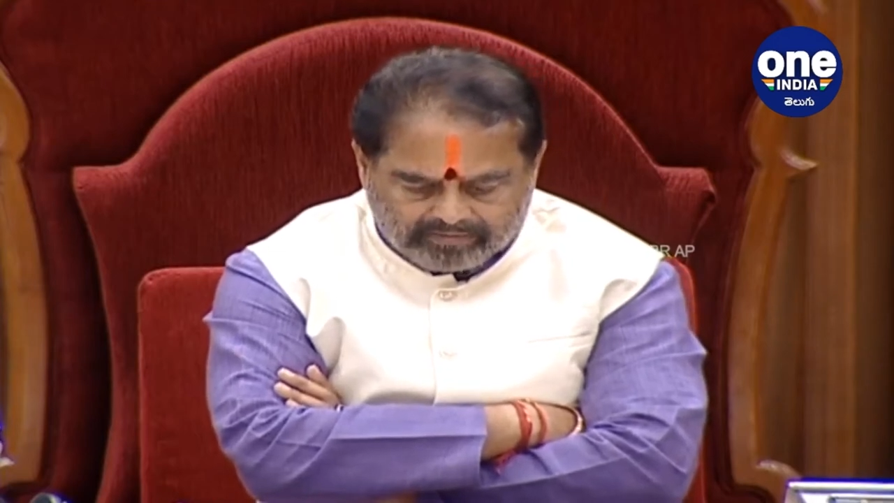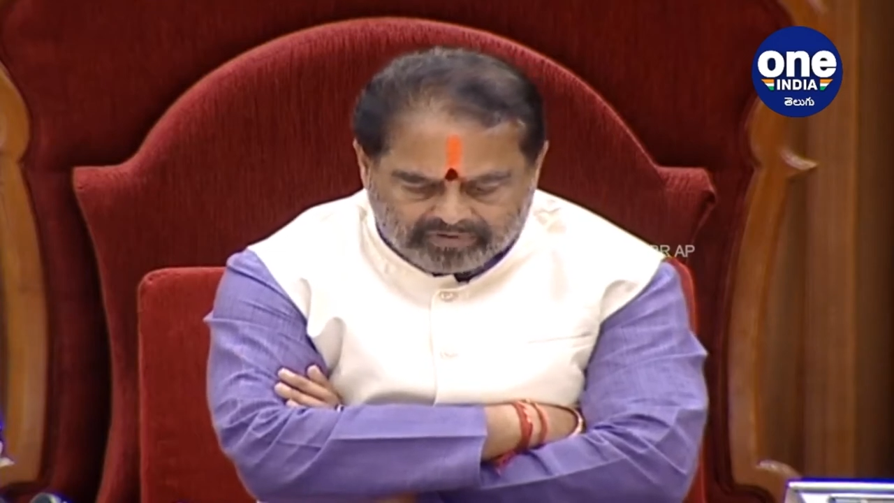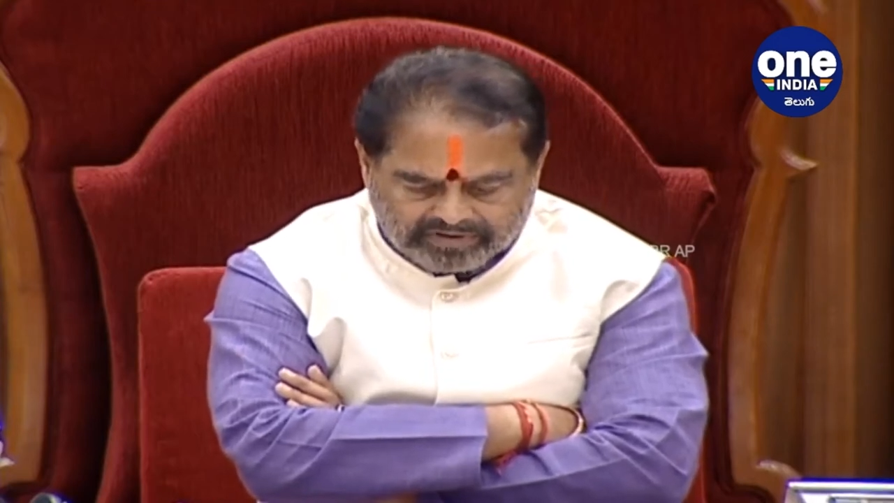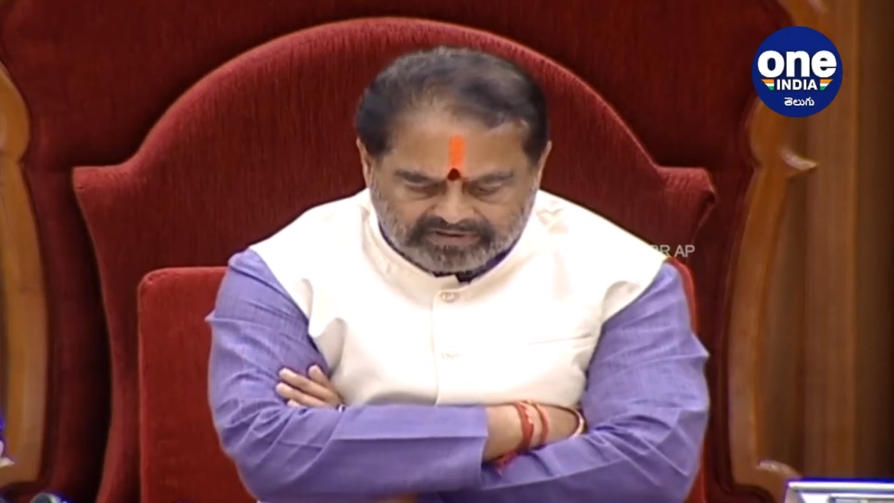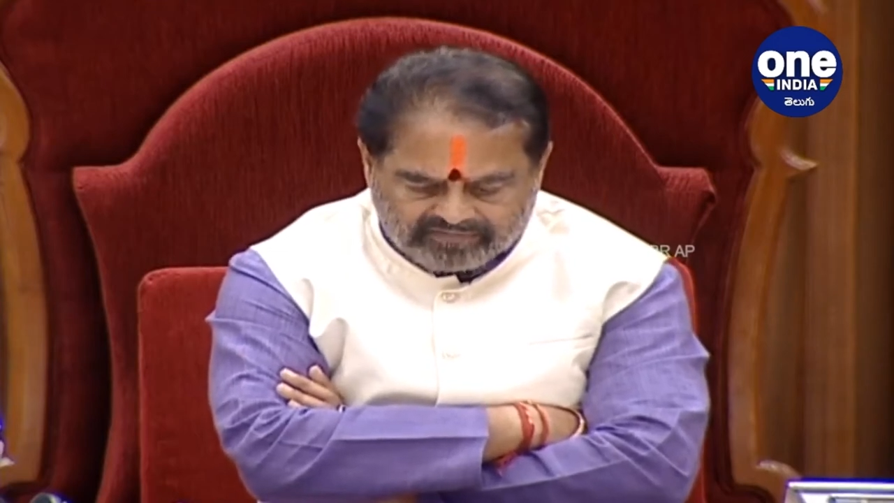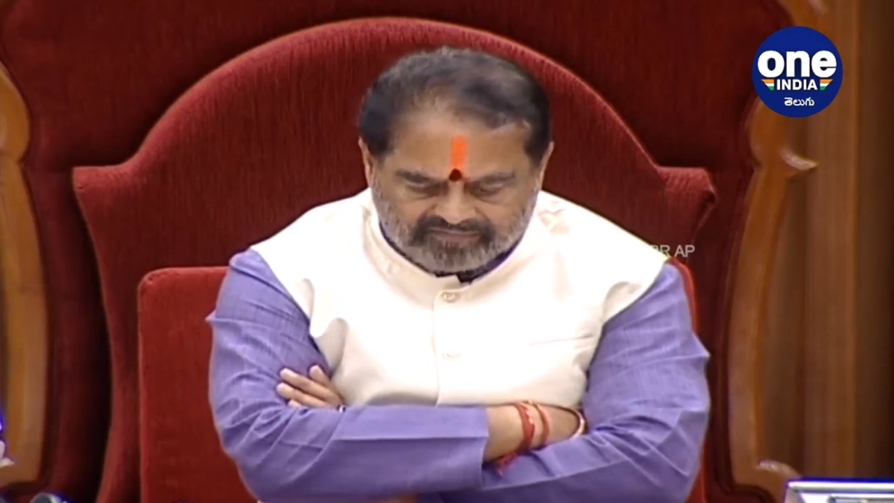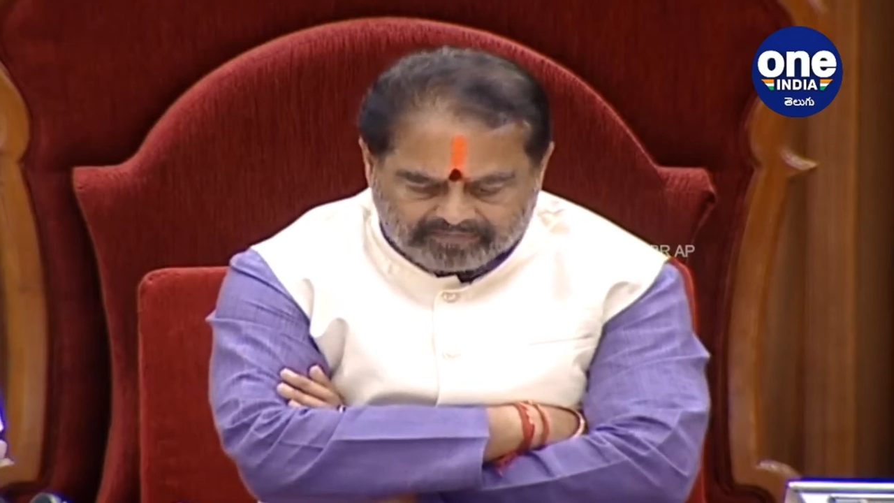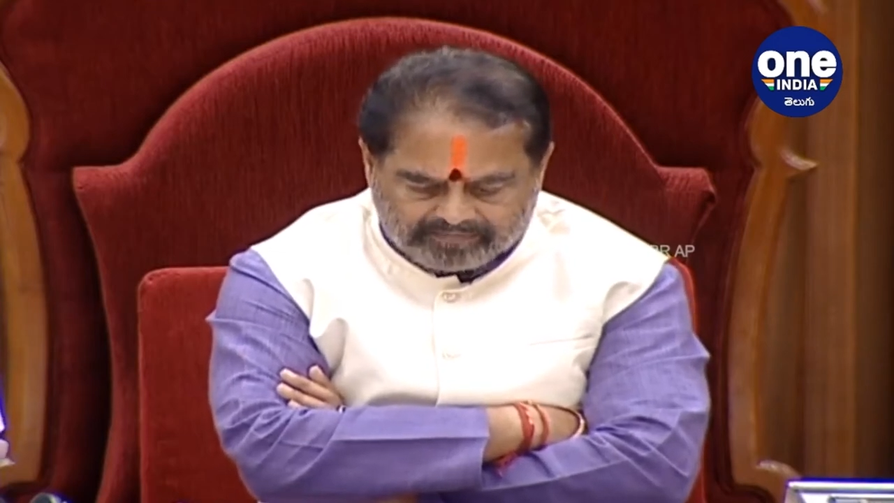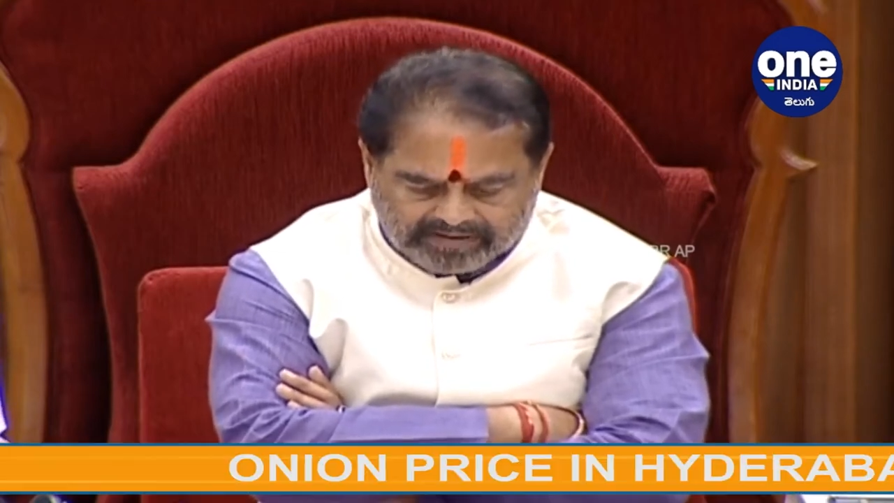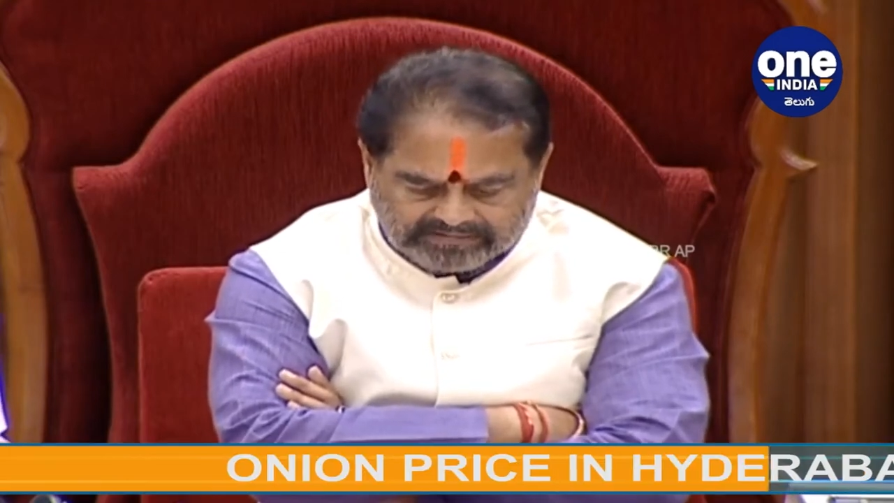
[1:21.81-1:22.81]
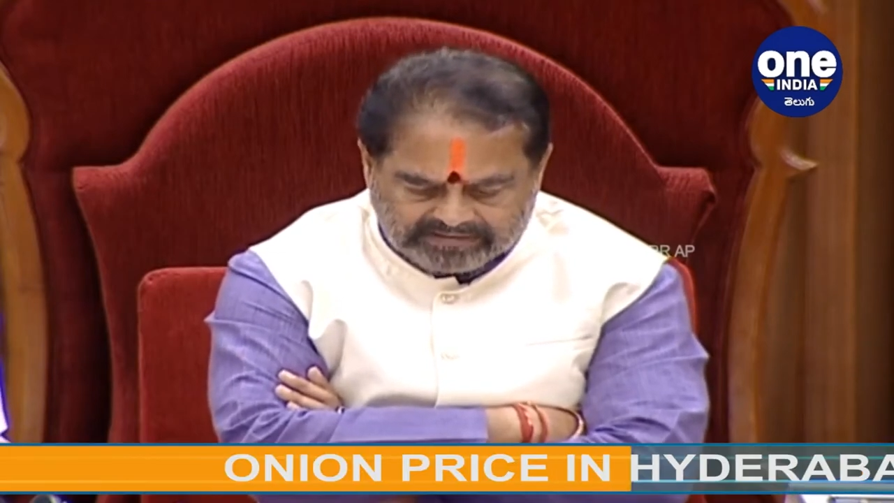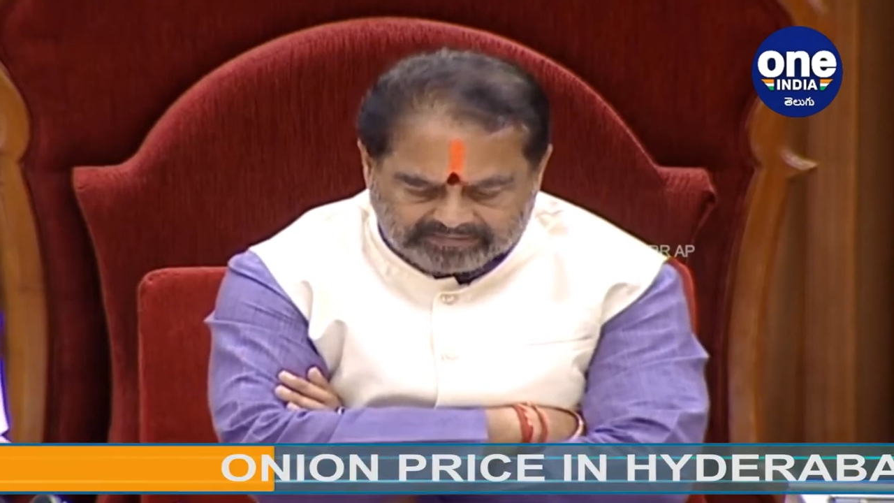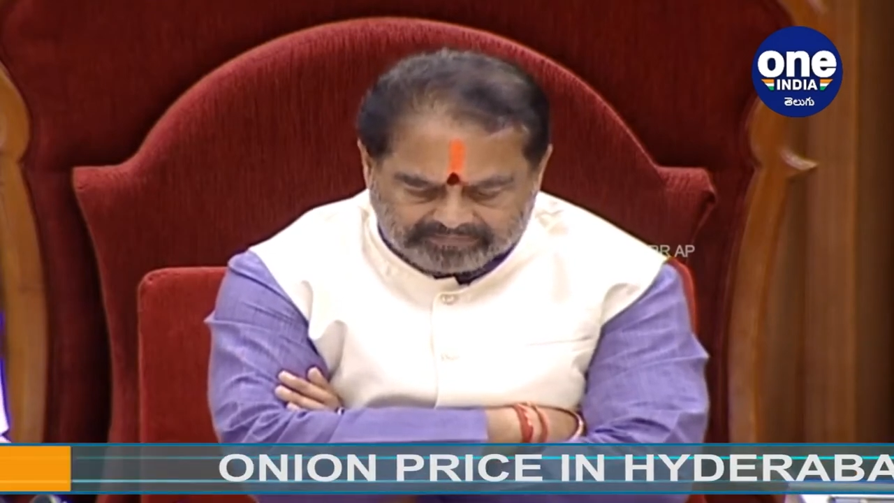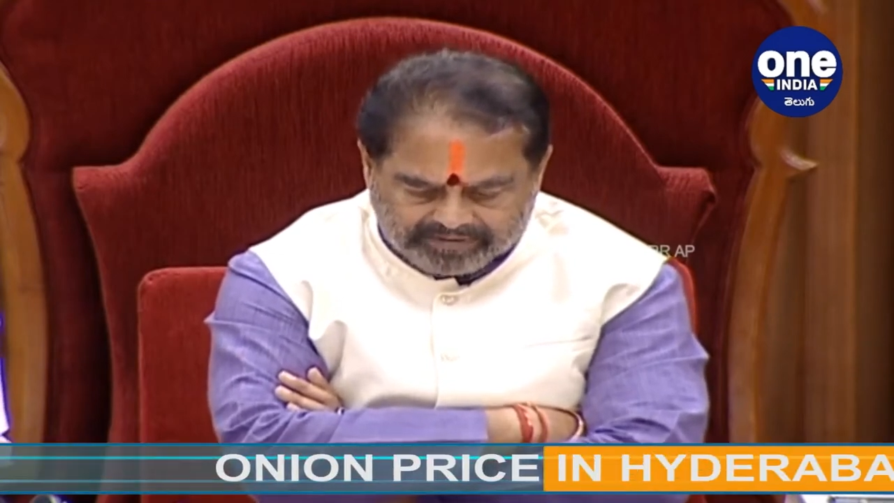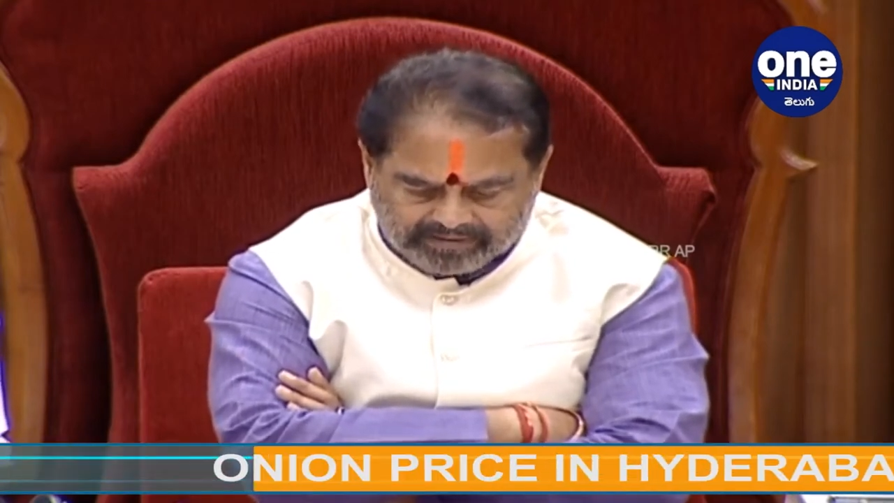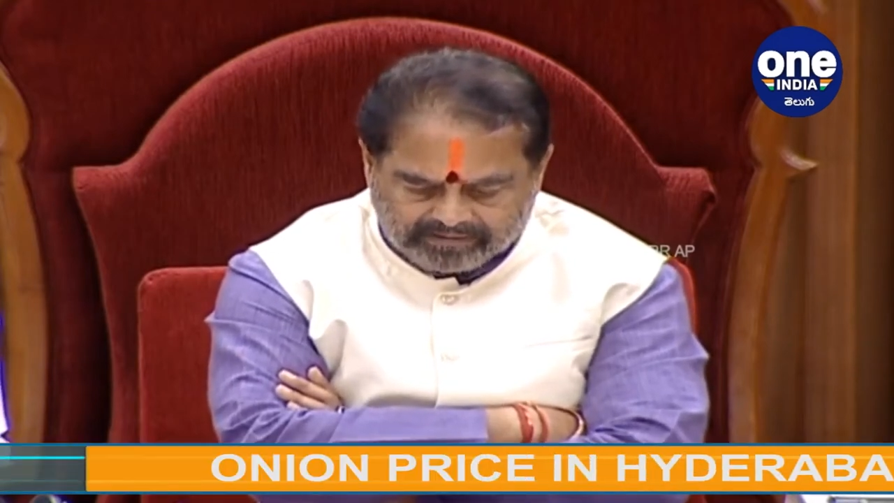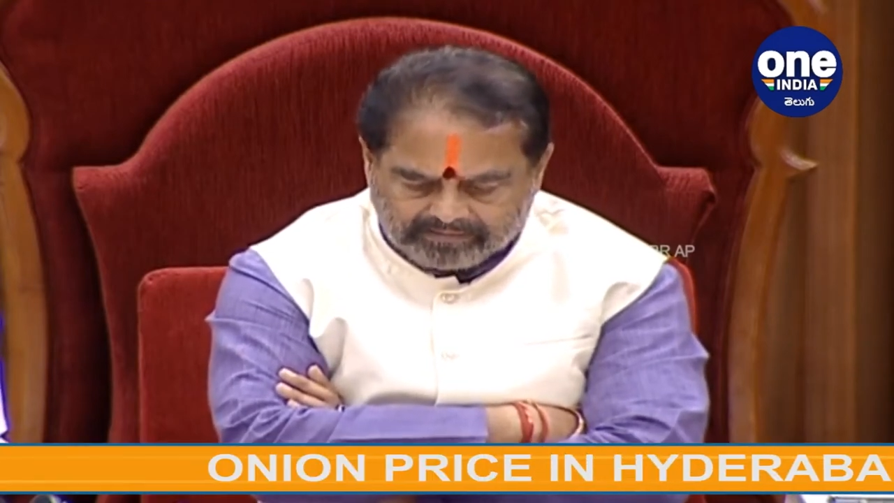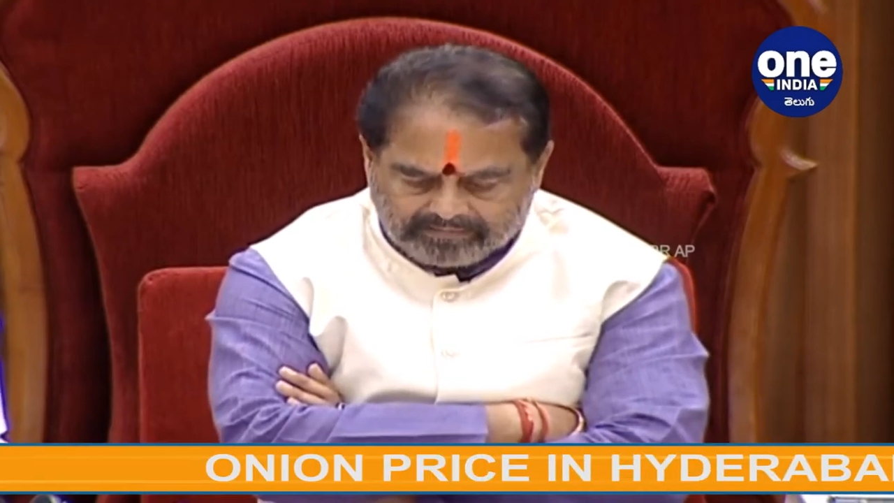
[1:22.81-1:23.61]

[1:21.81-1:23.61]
motion for passing the bill.